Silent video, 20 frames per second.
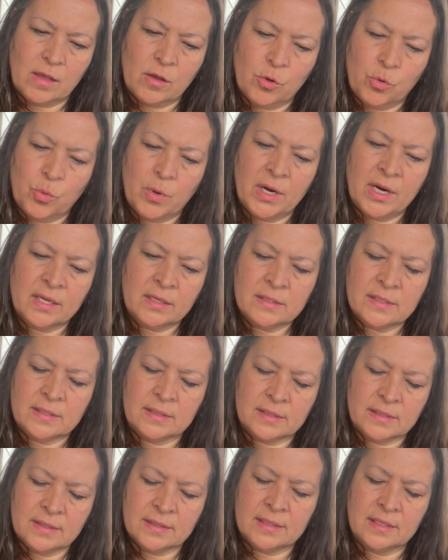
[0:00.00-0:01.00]
What else
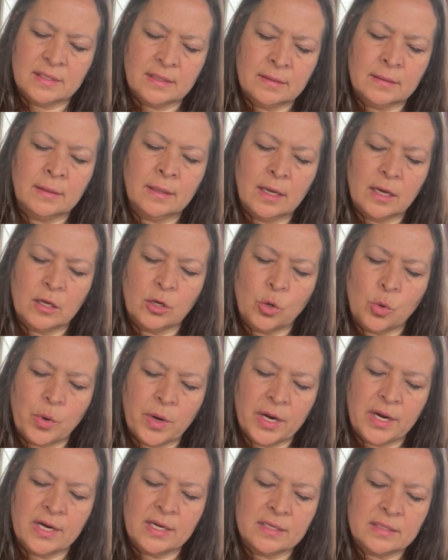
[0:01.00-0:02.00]
is in
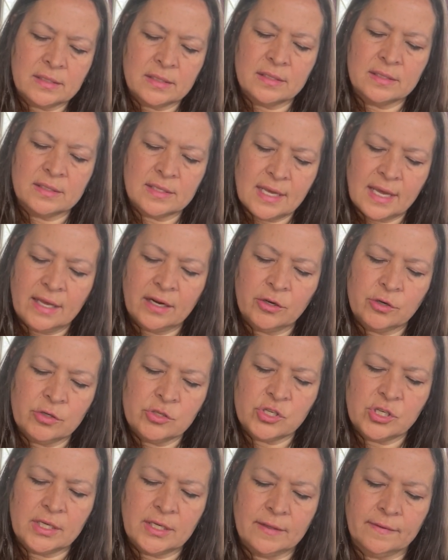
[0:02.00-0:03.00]
Aquarius's
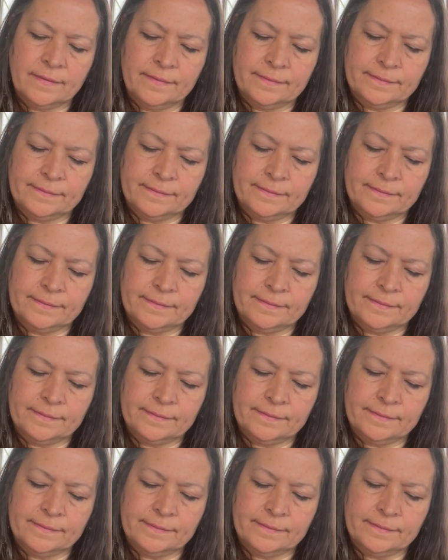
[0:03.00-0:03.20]
energy?